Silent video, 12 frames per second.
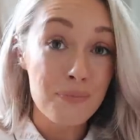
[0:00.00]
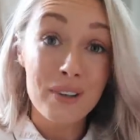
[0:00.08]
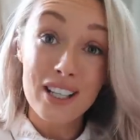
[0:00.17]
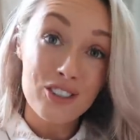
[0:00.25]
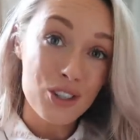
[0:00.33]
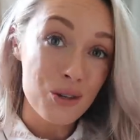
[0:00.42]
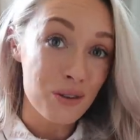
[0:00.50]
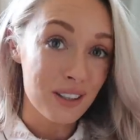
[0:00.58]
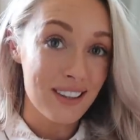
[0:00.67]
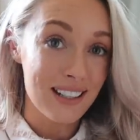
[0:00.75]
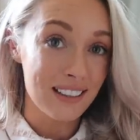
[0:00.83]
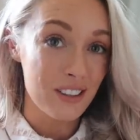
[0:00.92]
but I do think
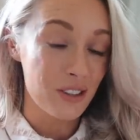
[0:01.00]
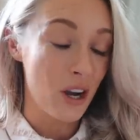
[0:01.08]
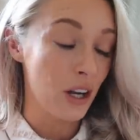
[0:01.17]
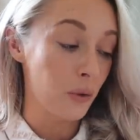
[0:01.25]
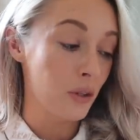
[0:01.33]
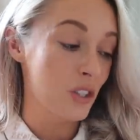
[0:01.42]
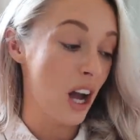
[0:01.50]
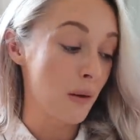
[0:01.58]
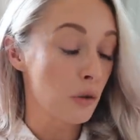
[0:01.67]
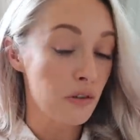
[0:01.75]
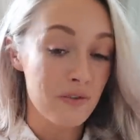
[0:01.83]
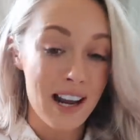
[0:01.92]
the Nicholas Kirkwoods are
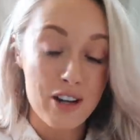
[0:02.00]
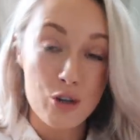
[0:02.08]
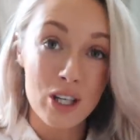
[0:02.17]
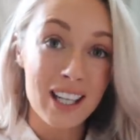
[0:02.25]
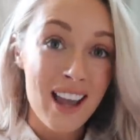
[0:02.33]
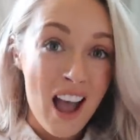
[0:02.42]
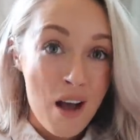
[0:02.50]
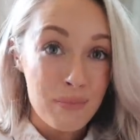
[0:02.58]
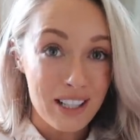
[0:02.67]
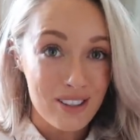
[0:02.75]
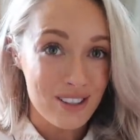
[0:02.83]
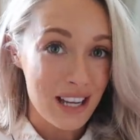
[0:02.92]
more flattering
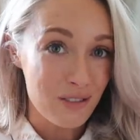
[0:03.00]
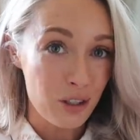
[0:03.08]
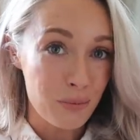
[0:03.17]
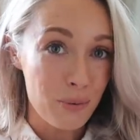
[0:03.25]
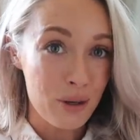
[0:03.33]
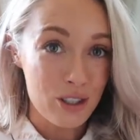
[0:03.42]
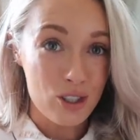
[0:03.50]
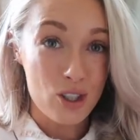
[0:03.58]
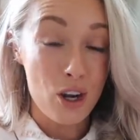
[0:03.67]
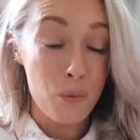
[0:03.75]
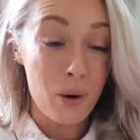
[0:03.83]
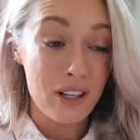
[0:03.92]
because they've got a pointed
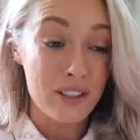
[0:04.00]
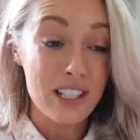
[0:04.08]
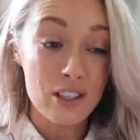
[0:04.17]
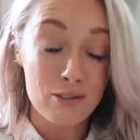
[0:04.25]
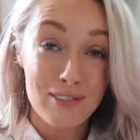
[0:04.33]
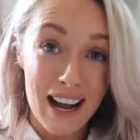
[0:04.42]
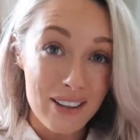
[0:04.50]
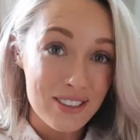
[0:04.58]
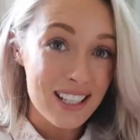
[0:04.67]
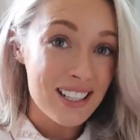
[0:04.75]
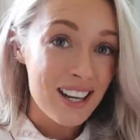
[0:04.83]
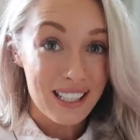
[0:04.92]
toe whereas these are
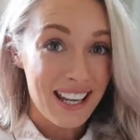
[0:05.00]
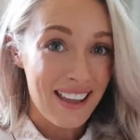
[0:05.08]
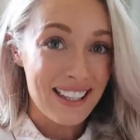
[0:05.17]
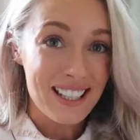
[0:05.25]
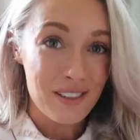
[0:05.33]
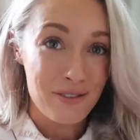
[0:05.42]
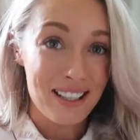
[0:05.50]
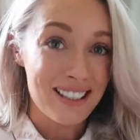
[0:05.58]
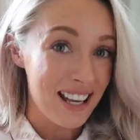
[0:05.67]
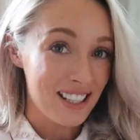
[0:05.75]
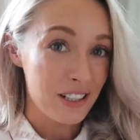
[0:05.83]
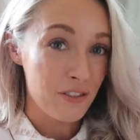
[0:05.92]
rounded. But again, these are
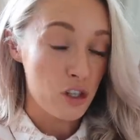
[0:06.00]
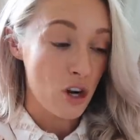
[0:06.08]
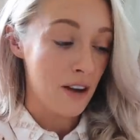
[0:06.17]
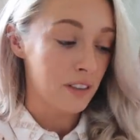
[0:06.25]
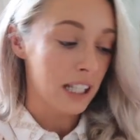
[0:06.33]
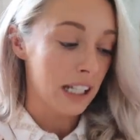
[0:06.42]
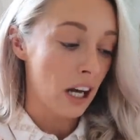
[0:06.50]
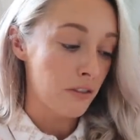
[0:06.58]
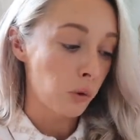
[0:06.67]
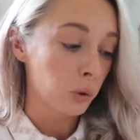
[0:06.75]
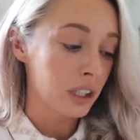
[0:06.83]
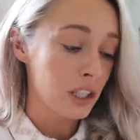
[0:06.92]
fantastic for travelling. I've
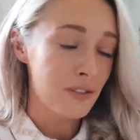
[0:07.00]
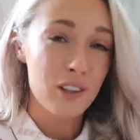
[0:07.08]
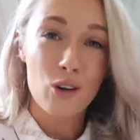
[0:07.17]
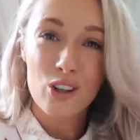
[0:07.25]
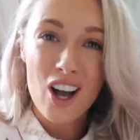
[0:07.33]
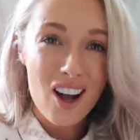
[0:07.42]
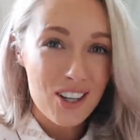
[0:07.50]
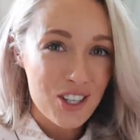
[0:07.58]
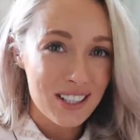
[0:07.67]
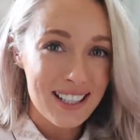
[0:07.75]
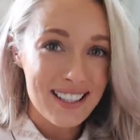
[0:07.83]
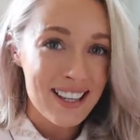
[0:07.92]
worn these for long car
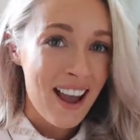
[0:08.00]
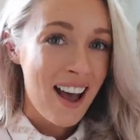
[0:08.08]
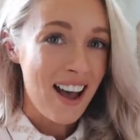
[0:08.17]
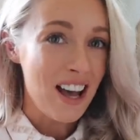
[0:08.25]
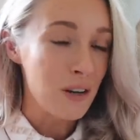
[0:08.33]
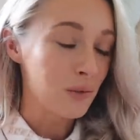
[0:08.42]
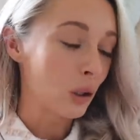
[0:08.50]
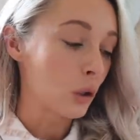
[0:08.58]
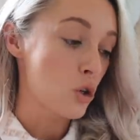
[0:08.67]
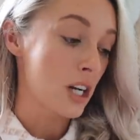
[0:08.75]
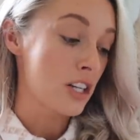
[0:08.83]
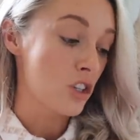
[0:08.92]
journeys, long
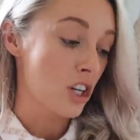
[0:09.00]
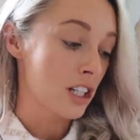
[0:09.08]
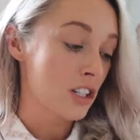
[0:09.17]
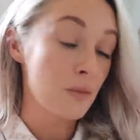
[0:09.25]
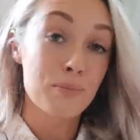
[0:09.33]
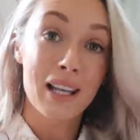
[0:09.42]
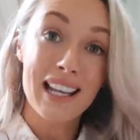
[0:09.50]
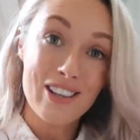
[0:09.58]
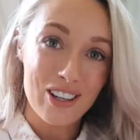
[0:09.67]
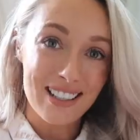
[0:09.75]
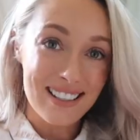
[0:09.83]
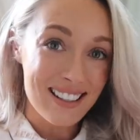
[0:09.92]
train journeys and plane
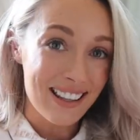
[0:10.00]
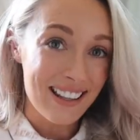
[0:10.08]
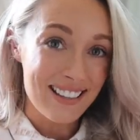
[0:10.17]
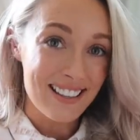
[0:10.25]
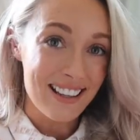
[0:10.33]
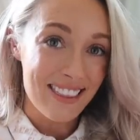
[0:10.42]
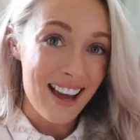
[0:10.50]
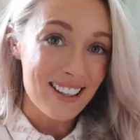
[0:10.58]
journeys and things like